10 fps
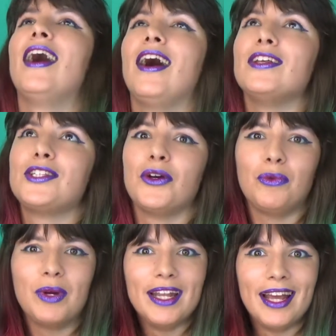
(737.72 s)
So
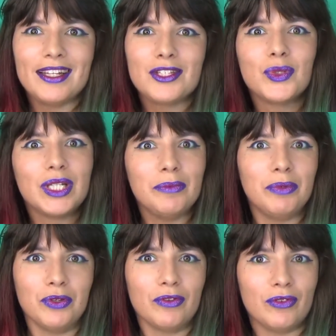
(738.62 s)
on one hand it's really
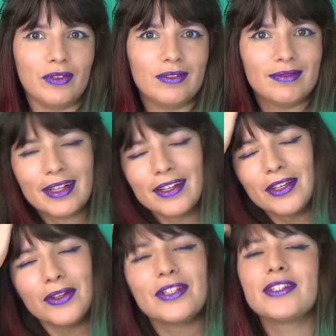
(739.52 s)
beautiful, like
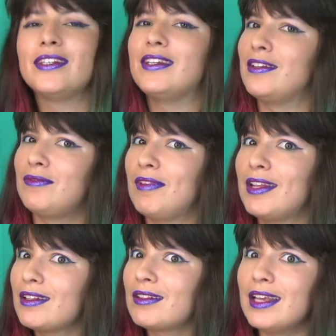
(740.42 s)
you can see
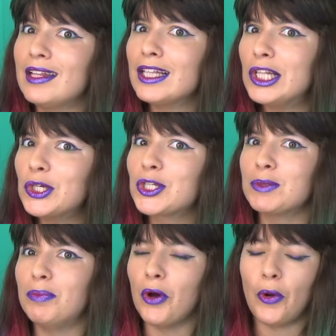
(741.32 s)
it looks
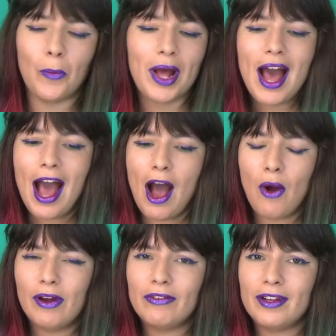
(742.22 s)
bomb.
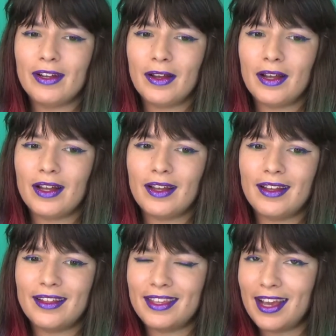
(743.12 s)
However,
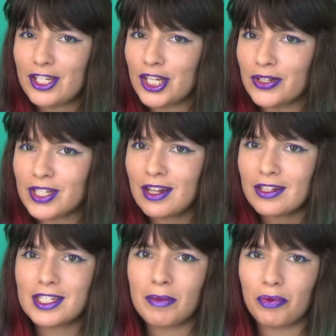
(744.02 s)
the eyeshadows are
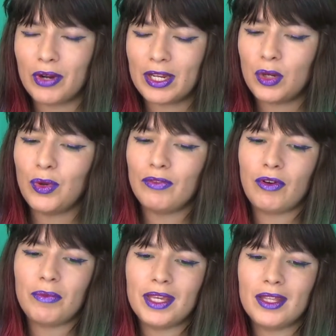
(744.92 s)
not separated one
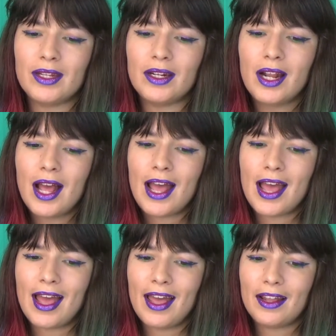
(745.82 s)
from the other,
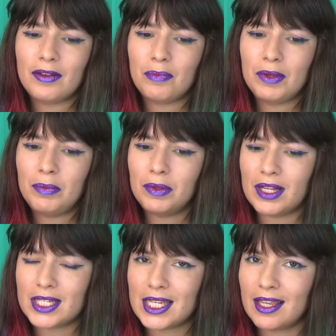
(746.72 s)
and people
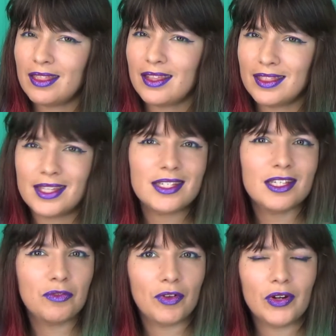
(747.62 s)
are saying that this
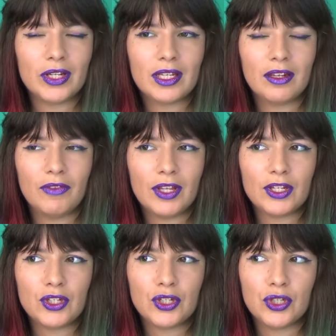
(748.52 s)
is very
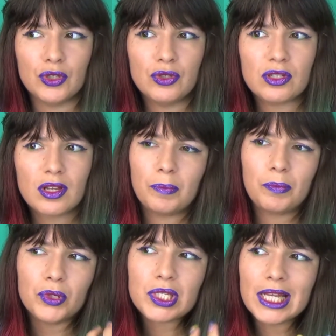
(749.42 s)
inconvenient to use.
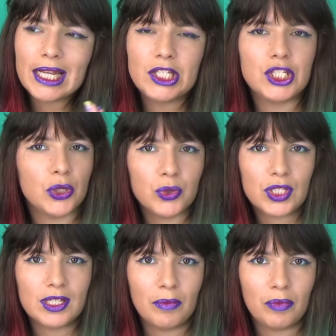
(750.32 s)
Personally, I don't
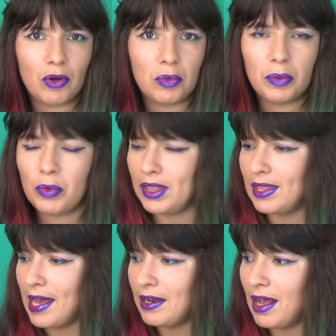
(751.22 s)
see a problem with
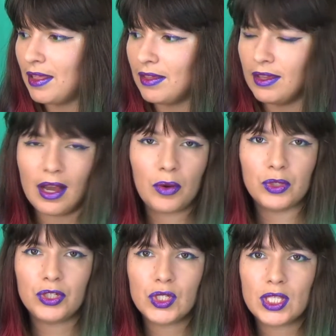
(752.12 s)
that. I think I
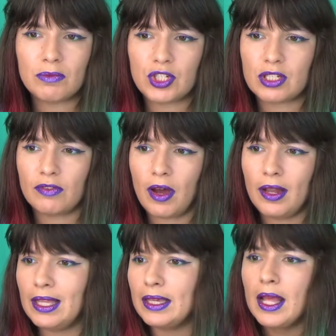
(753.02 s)
would use them just
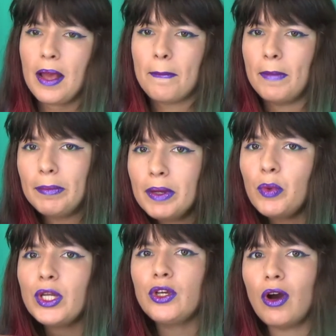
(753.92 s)
fine. Like maybe
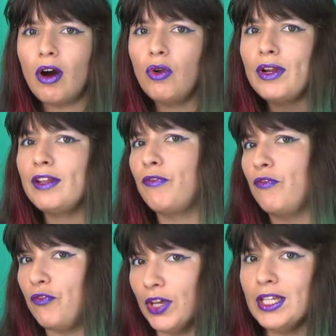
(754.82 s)
when you're already
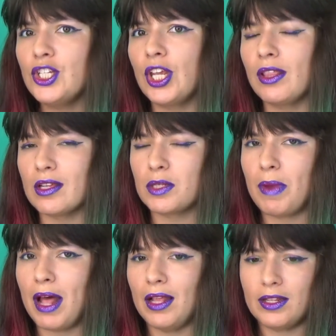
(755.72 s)
finishing this
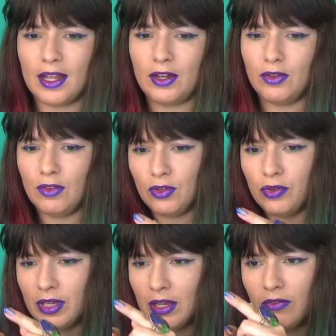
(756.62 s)
palette and you
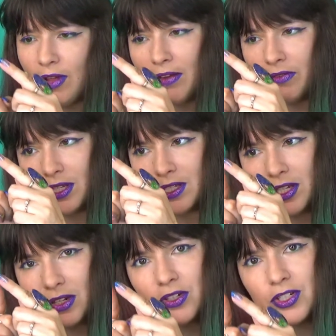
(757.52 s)
kind of have these
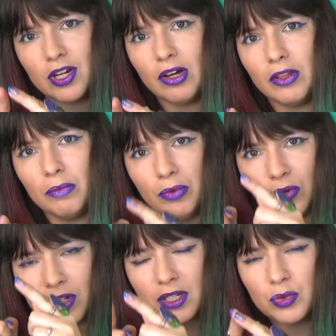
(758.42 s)
colors on the
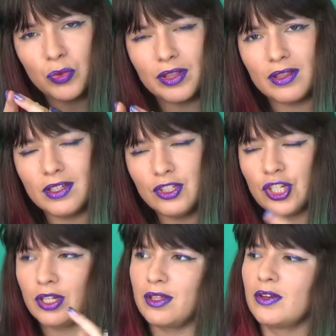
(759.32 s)
borders with each
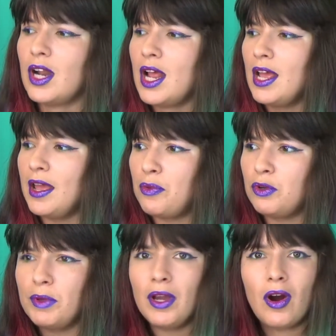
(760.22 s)
other, it
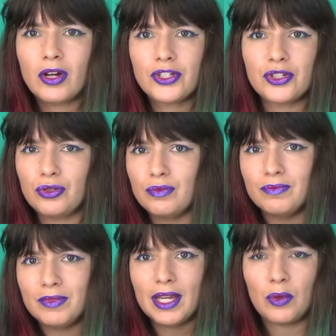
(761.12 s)
would be hard to
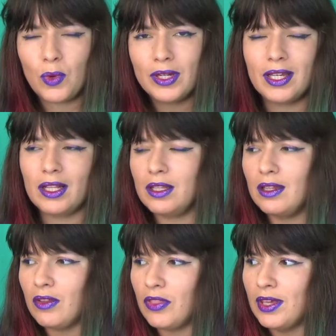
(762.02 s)
get one color and
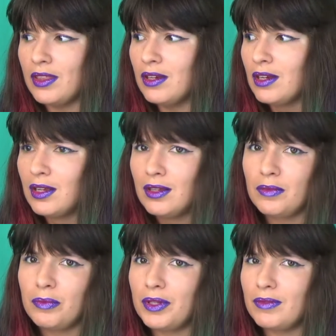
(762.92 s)
not the other.
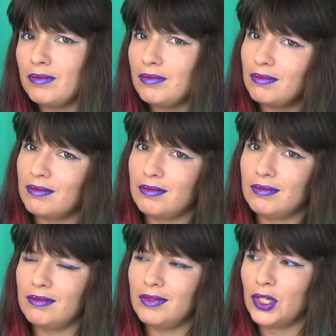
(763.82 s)
But
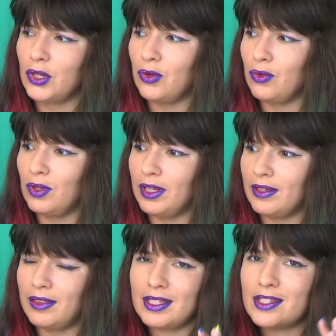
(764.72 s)
you know,
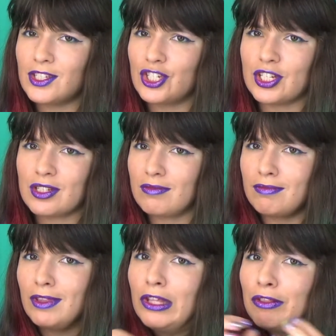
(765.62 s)
like that's just
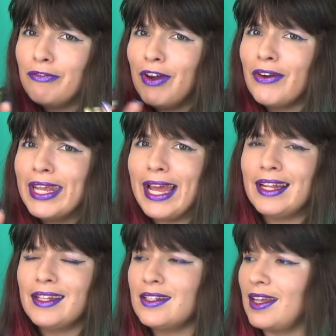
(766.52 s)
the very
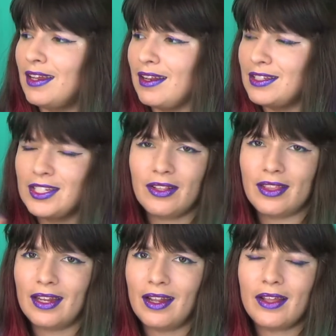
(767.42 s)
end, and until
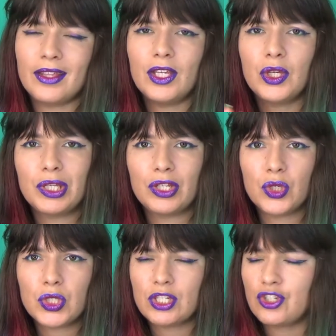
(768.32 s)
then I think you can
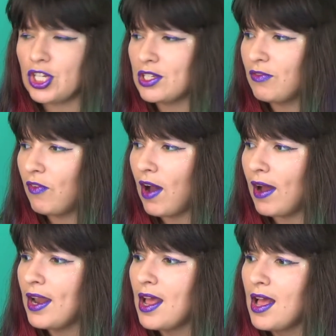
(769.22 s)
use it just
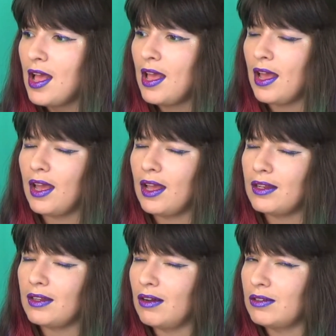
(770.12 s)
fine.
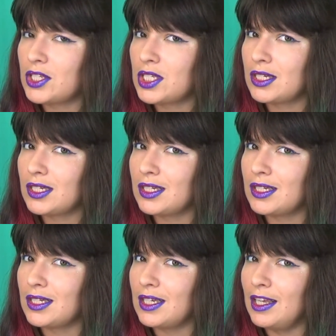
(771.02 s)
And
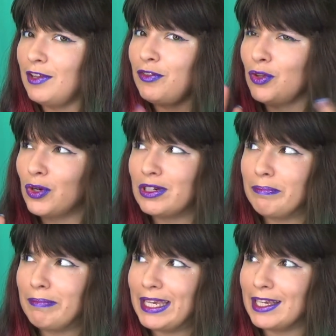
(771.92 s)
also, if you're a
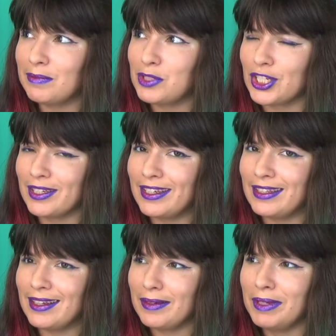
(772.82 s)
makeup junkie
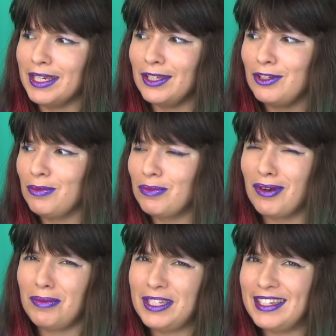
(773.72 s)
like me, you
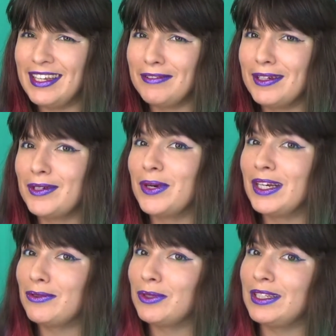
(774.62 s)
probably never
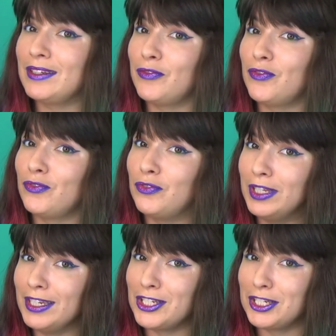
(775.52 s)
quite really
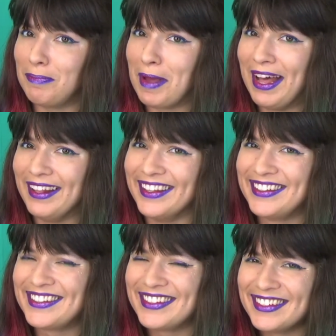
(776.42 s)
finish a
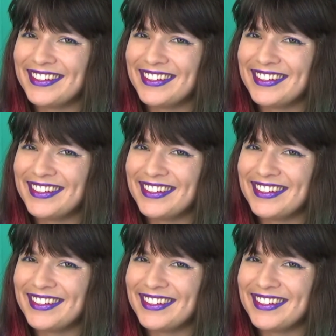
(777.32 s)
palette.